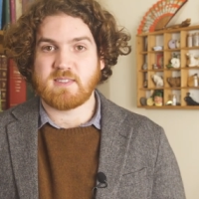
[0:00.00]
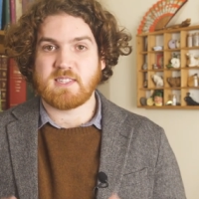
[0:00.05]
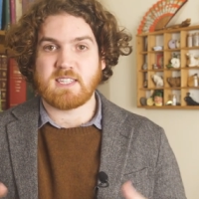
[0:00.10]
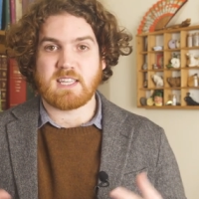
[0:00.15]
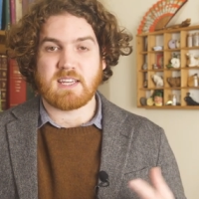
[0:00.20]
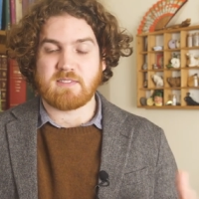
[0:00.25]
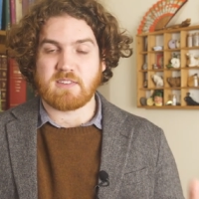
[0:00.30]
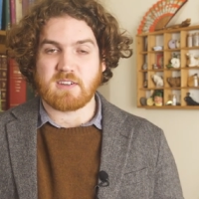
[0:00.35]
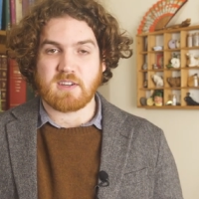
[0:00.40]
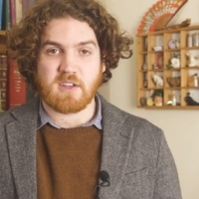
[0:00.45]

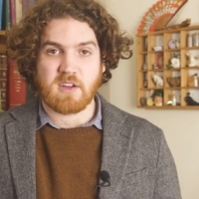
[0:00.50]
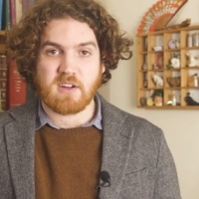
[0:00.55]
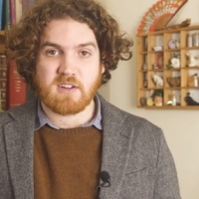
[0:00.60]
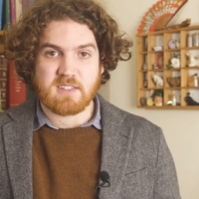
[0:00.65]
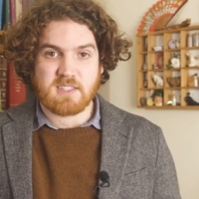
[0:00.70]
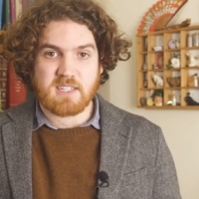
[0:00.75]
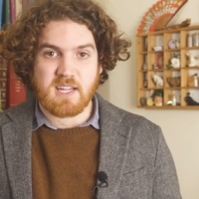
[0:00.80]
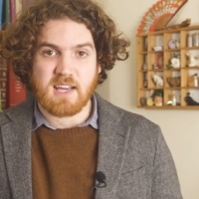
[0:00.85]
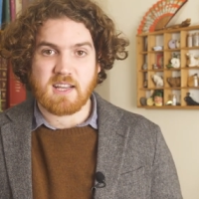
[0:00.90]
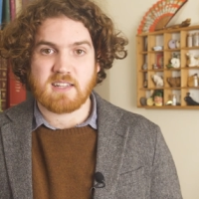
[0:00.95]
given
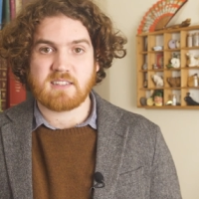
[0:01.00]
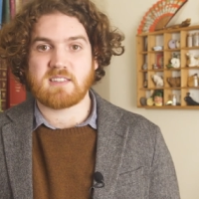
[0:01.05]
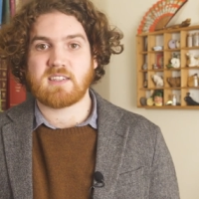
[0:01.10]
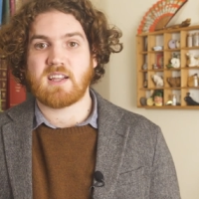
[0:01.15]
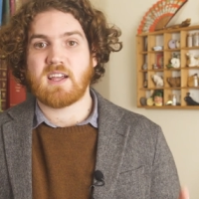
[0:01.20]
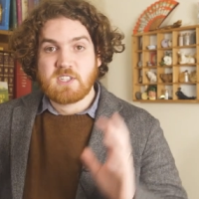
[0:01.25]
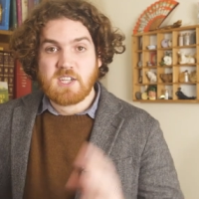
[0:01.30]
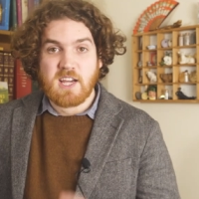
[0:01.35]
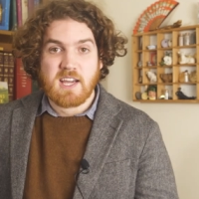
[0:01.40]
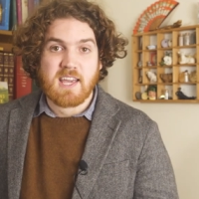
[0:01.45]

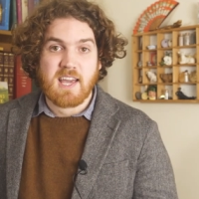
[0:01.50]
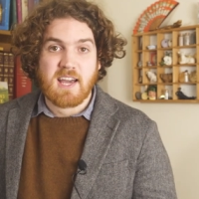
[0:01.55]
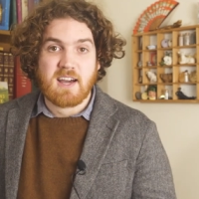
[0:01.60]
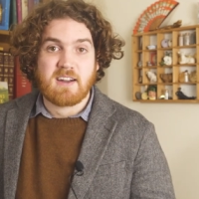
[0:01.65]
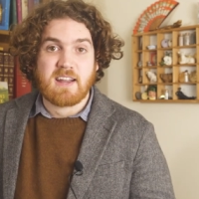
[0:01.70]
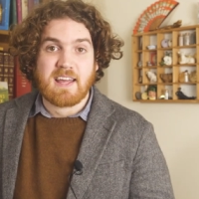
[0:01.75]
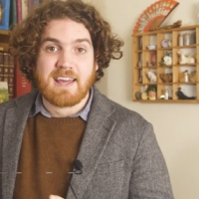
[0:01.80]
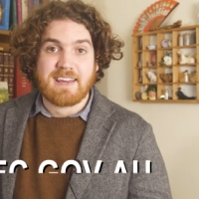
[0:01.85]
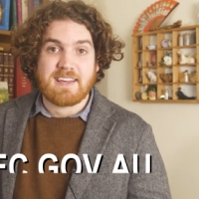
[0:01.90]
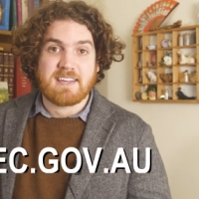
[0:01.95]
context, check
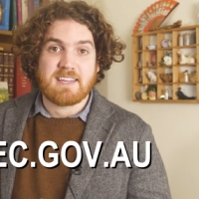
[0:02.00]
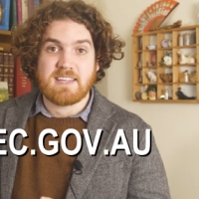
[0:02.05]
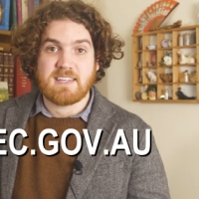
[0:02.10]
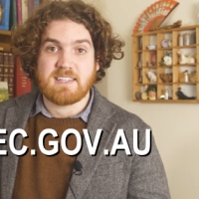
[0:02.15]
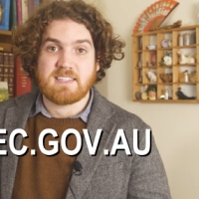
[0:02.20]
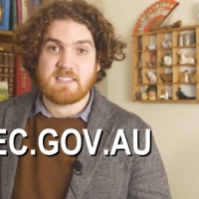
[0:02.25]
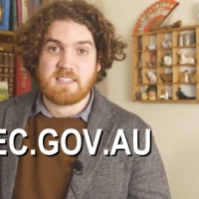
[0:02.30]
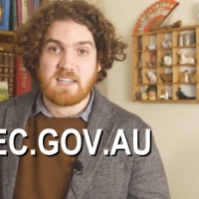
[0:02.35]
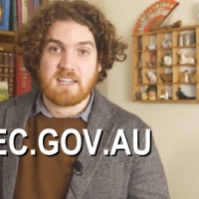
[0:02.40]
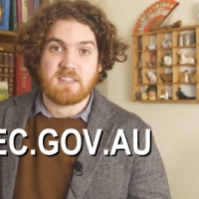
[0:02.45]
out
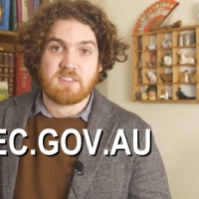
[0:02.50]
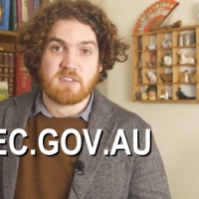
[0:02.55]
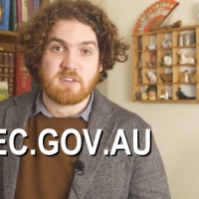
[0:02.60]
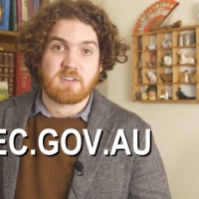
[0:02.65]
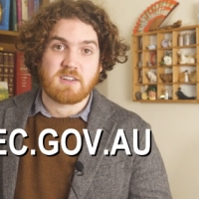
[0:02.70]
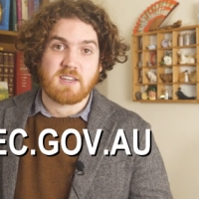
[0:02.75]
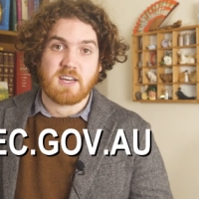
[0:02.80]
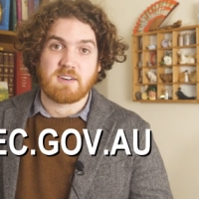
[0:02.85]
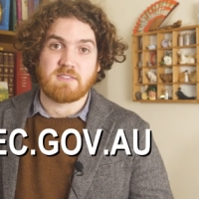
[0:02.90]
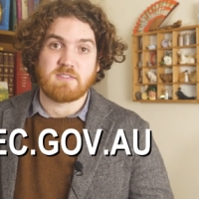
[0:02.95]

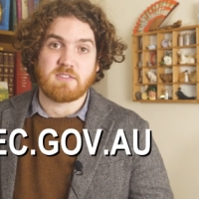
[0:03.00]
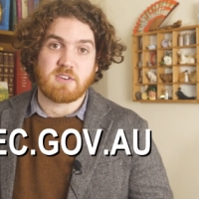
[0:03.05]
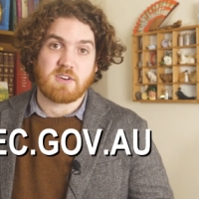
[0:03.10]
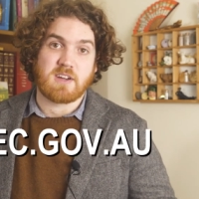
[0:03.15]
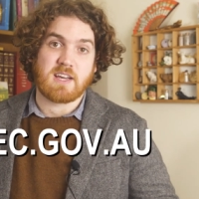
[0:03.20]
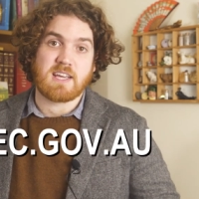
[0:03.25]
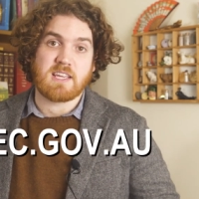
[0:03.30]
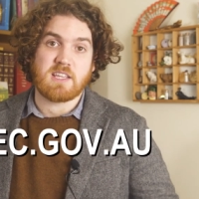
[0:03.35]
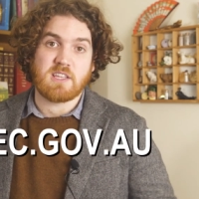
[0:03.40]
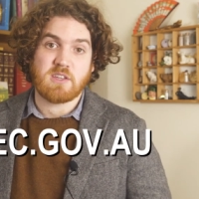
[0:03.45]

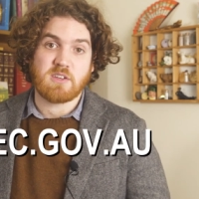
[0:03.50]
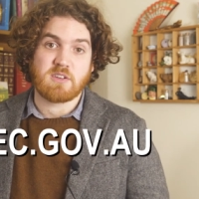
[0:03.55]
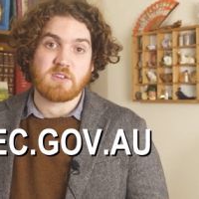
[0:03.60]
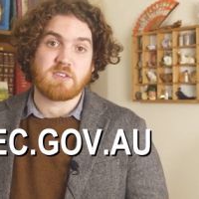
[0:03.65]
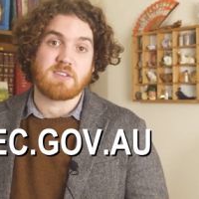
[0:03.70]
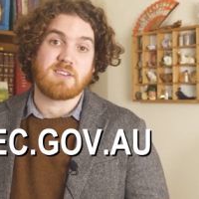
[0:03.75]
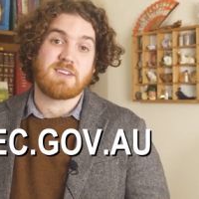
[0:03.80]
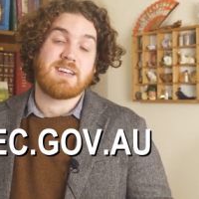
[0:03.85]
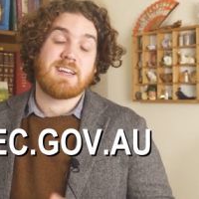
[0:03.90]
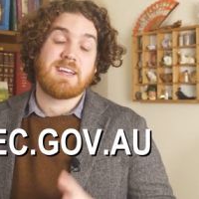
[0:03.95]

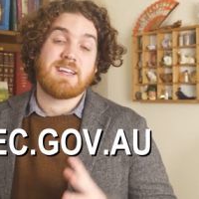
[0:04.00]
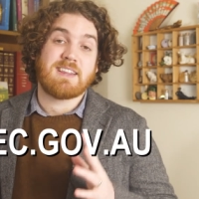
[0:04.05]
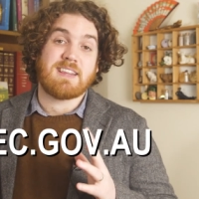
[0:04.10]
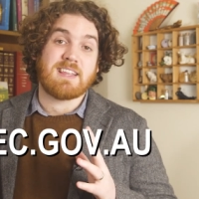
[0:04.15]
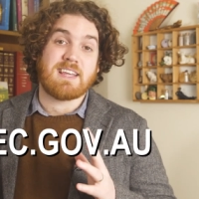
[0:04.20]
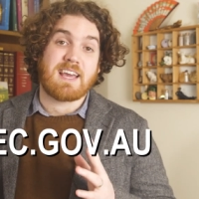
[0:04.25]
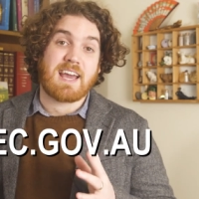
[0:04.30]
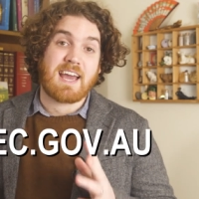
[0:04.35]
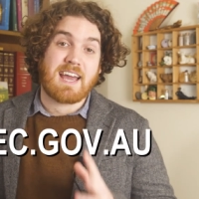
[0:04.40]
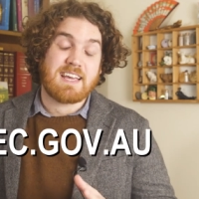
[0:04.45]
aec.gov.au.
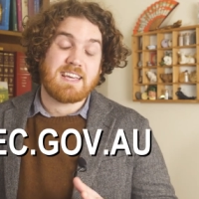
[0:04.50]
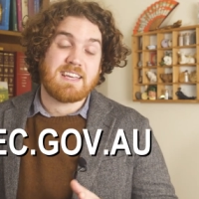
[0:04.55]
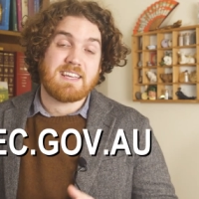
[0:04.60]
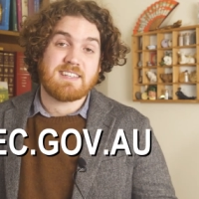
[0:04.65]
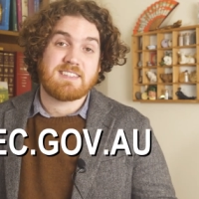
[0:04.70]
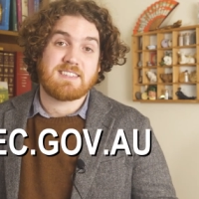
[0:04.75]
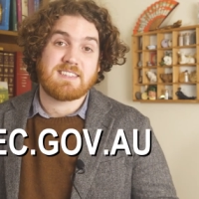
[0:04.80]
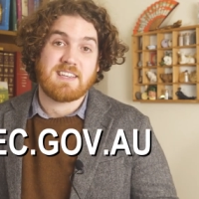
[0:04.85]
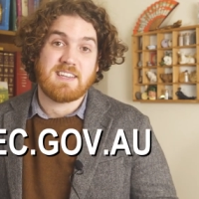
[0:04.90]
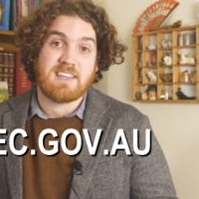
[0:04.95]
The
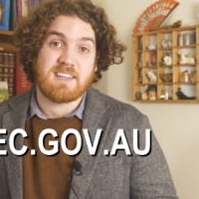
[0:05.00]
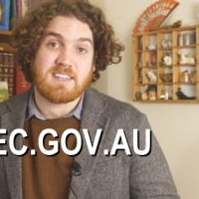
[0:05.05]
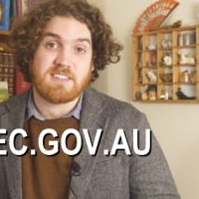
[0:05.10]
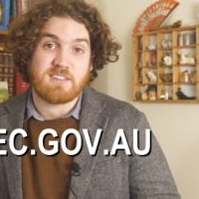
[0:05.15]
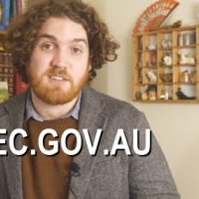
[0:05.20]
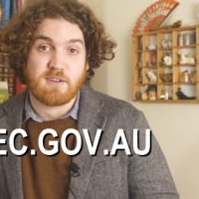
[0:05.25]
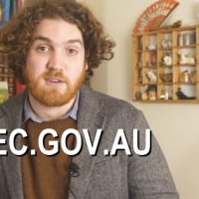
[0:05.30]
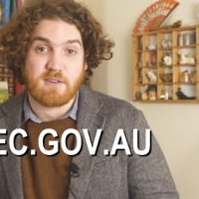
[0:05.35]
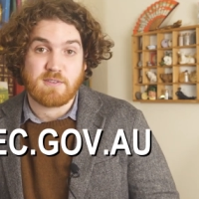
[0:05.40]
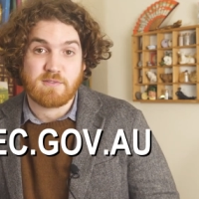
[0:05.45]
AEC
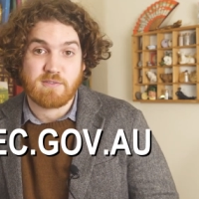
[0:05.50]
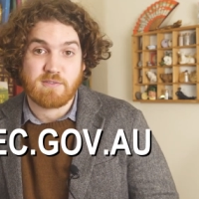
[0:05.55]
is your